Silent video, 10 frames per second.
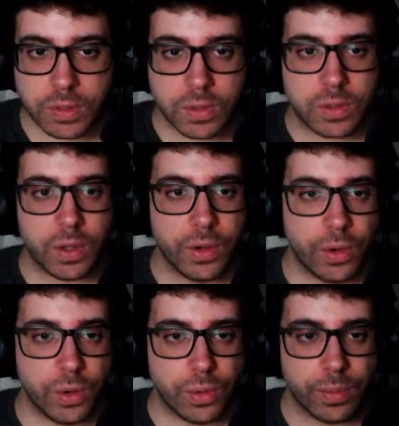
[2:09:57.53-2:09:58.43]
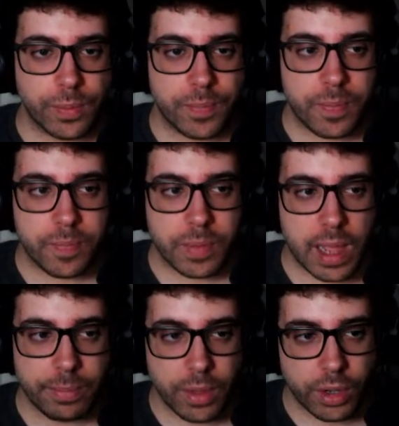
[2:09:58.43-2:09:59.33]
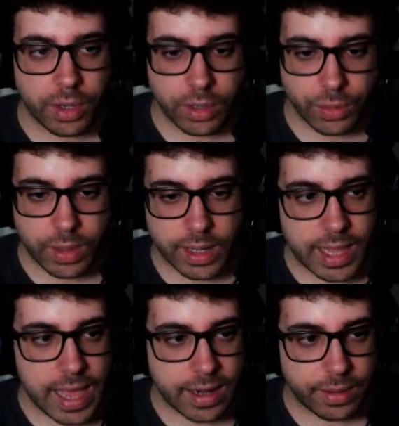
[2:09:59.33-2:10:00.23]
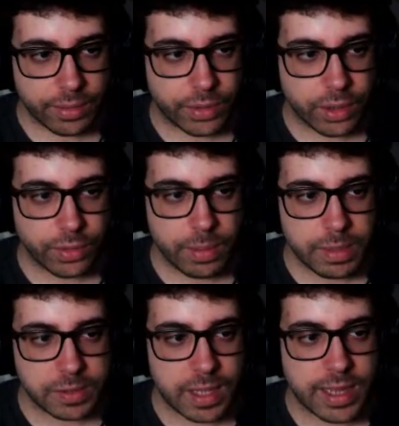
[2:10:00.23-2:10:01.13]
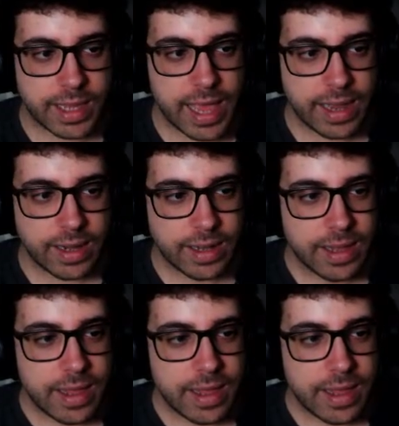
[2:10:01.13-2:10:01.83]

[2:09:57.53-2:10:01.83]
So I'm not gonna do that again. I'm not gonna do that mistake again,